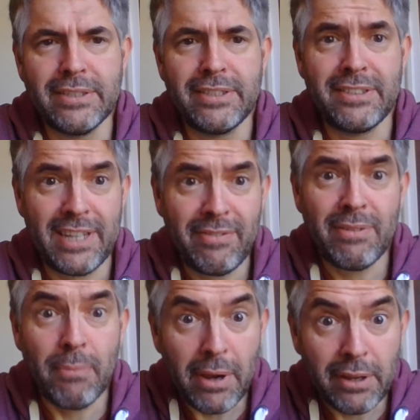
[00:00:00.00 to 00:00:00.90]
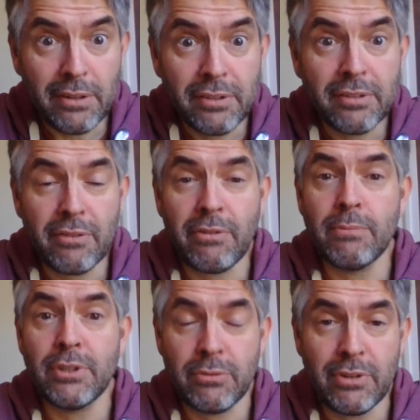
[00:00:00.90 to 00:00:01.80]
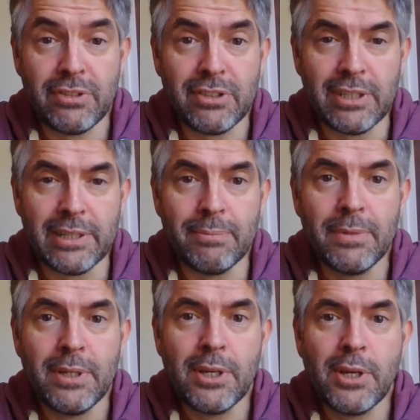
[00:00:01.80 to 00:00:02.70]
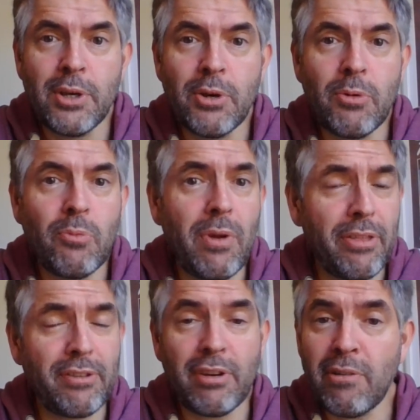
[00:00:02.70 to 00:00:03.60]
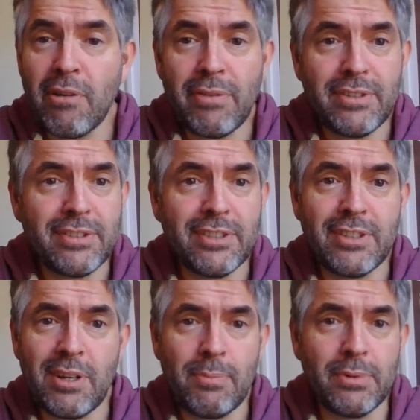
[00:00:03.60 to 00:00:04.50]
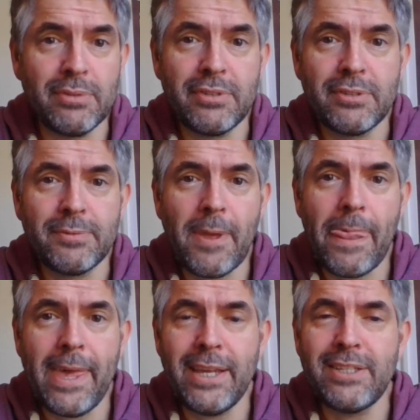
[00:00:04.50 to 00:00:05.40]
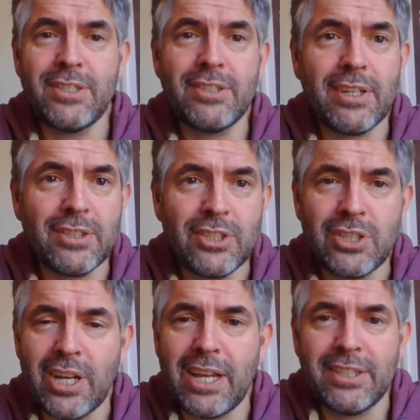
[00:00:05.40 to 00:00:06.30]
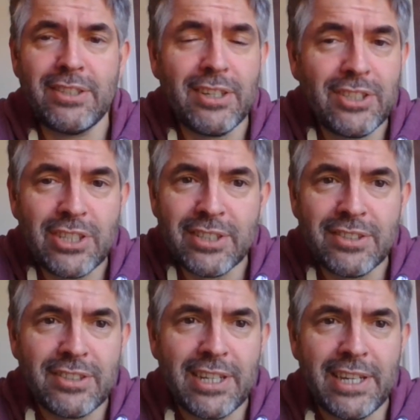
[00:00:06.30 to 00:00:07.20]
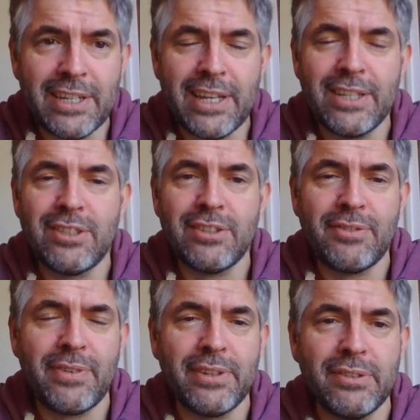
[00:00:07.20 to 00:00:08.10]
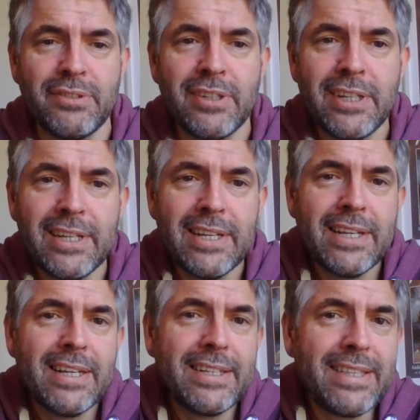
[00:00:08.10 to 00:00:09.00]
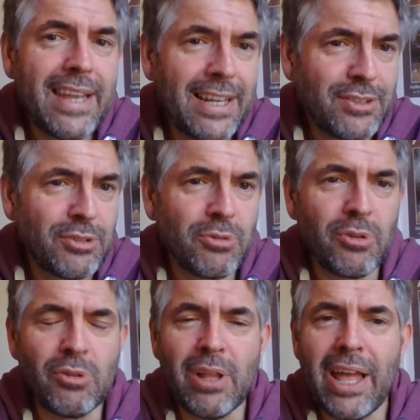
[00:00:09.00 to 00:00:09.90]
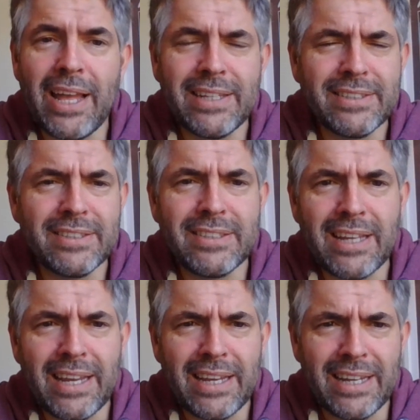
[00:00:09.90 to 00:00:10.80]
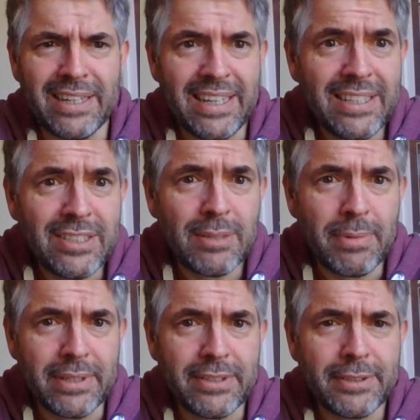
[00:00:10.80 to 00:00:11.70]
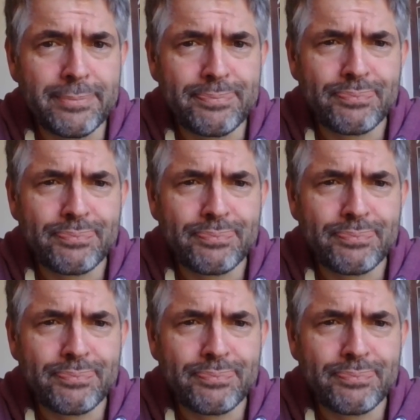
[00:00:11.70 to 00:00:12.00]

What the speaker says: 7 miles from Jerusalem with two of his disciples. It's such a touching scene. It just feels natural and intimate.